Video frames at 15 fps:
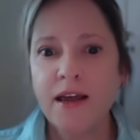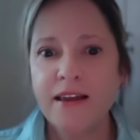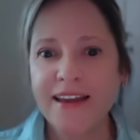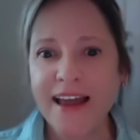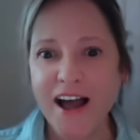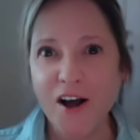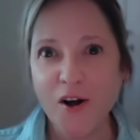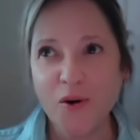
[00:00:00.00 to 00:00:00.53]

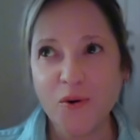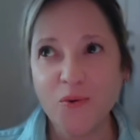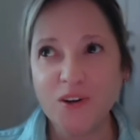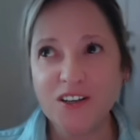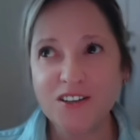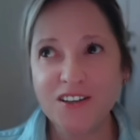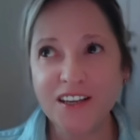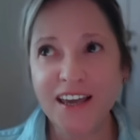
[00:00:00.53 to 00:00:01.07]
Now,
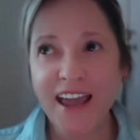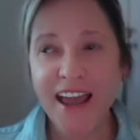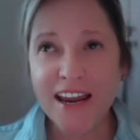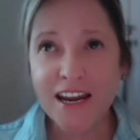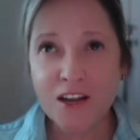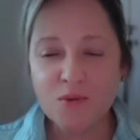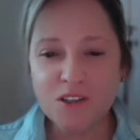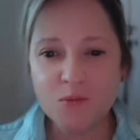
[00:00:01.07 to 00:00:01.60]
when
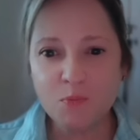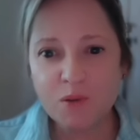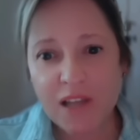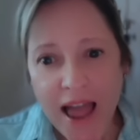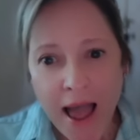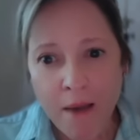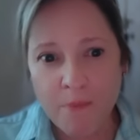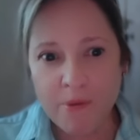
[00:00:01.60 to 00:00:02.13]
Katie was
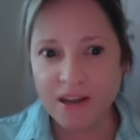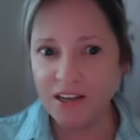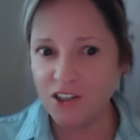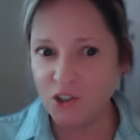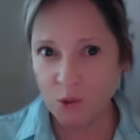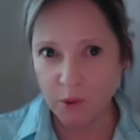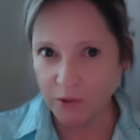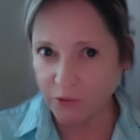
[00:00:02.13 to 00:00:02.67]
blabbing
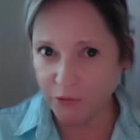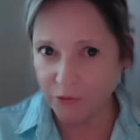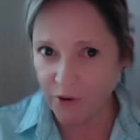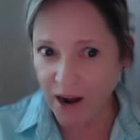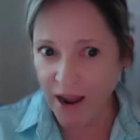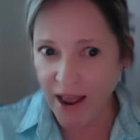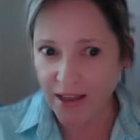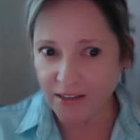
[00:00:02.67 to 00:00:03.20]
to her
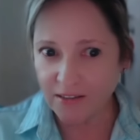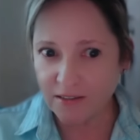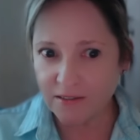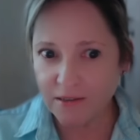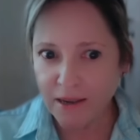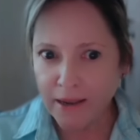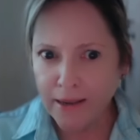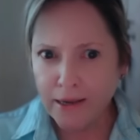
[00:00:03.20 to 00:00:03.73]
friends,